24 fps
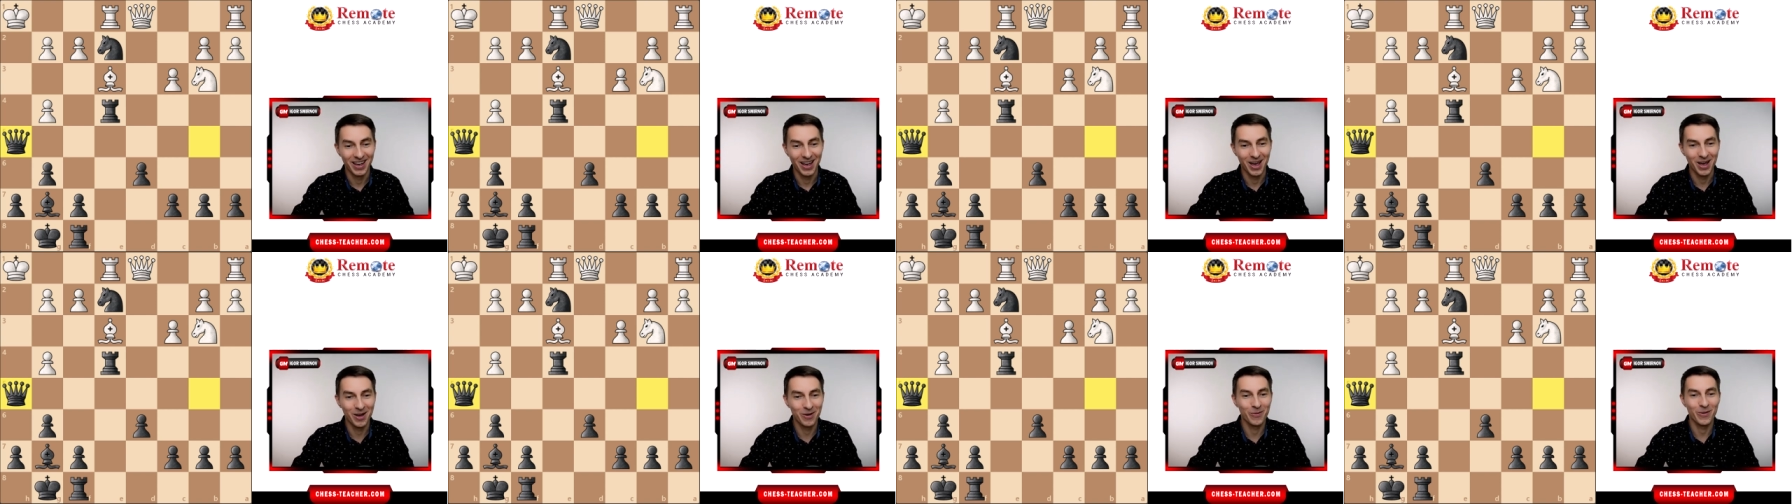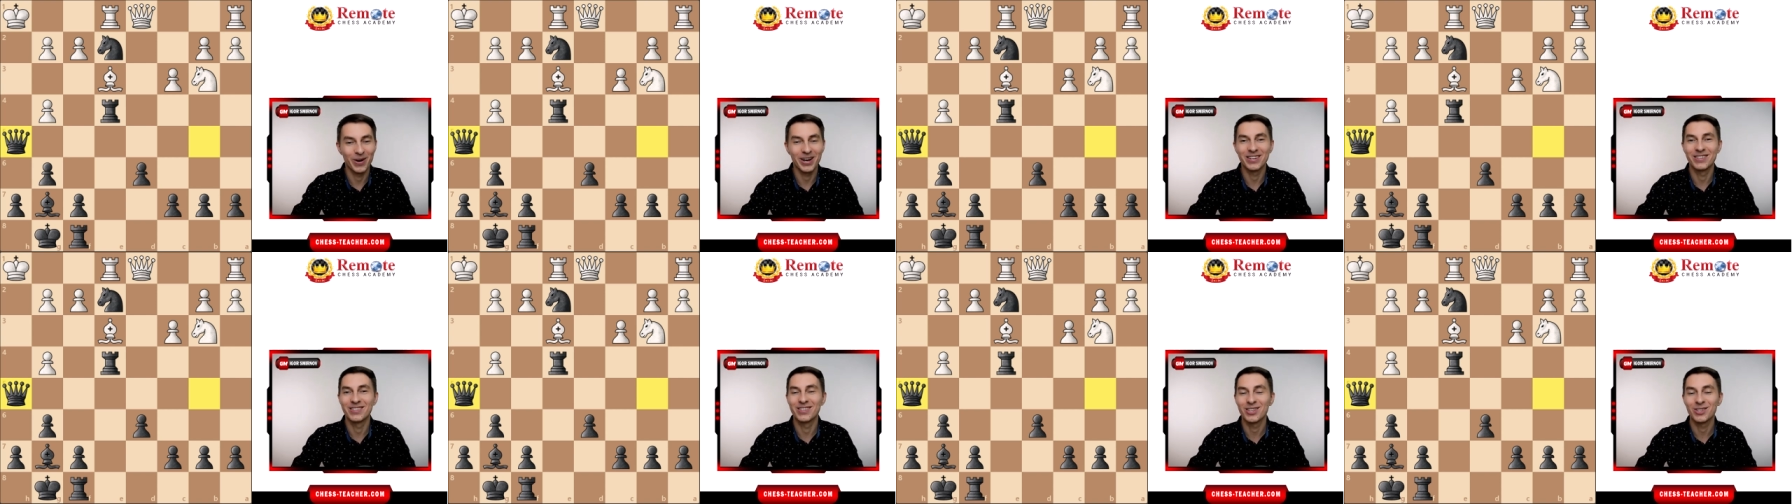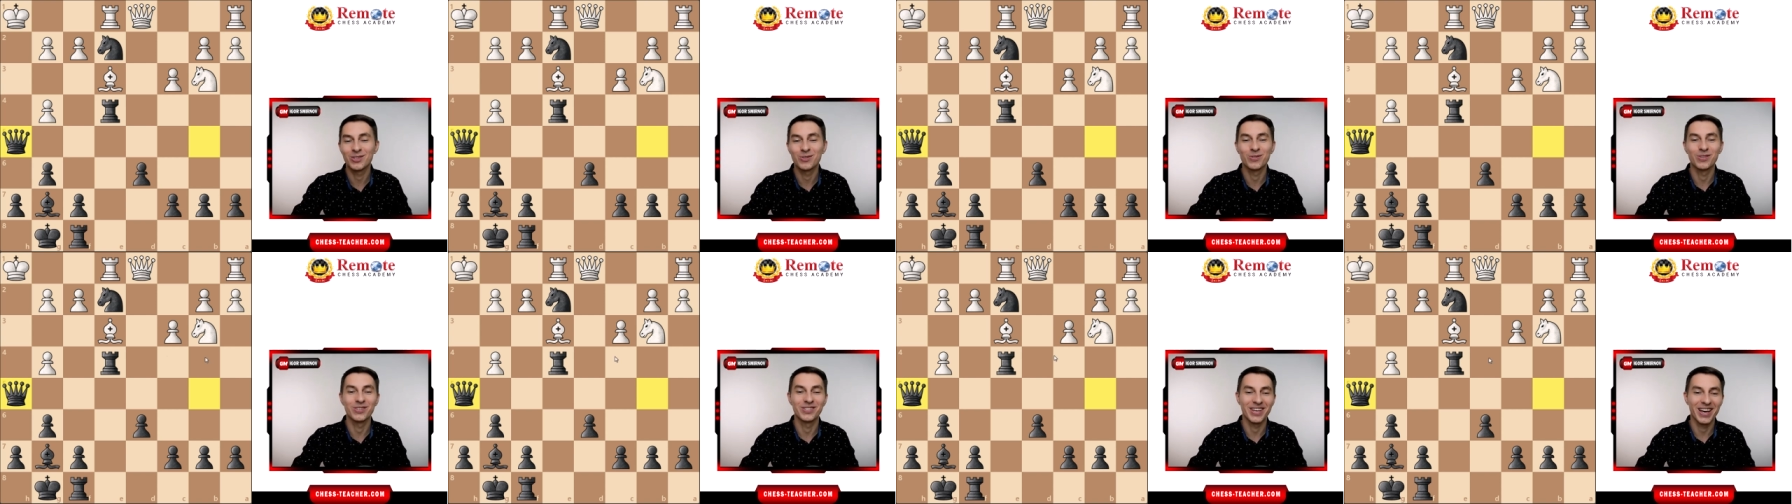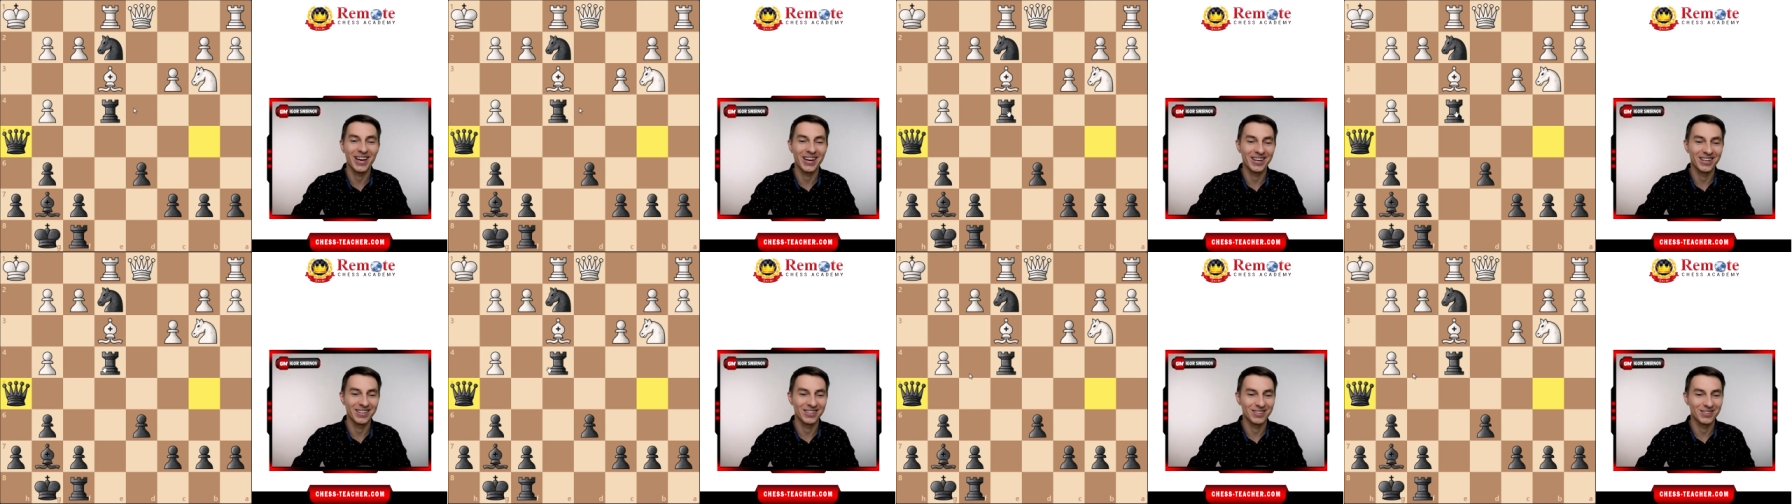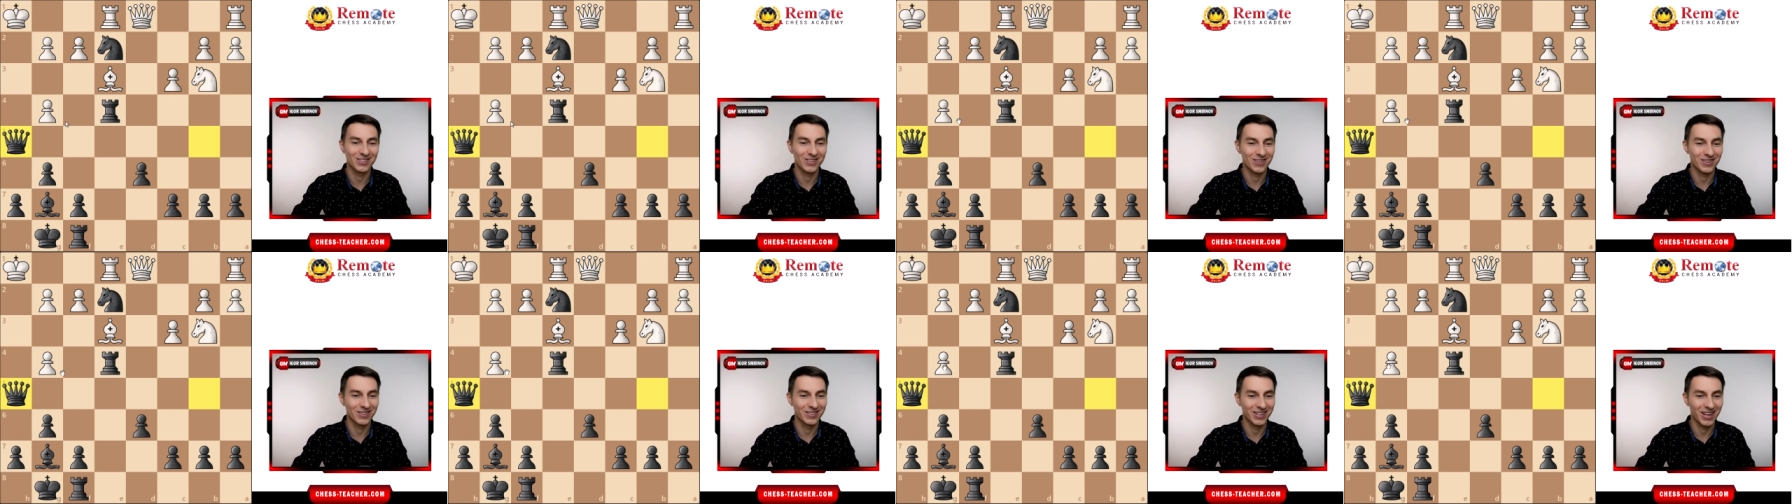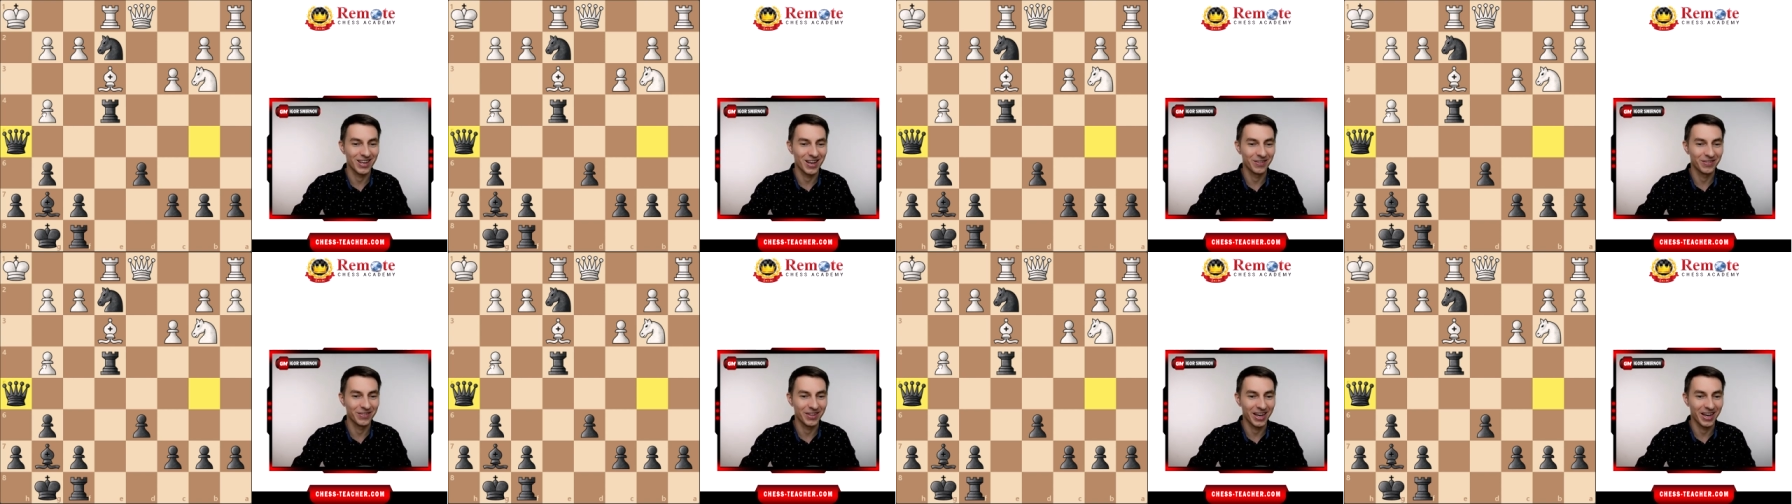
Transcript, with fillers: and white just resigned. It turned out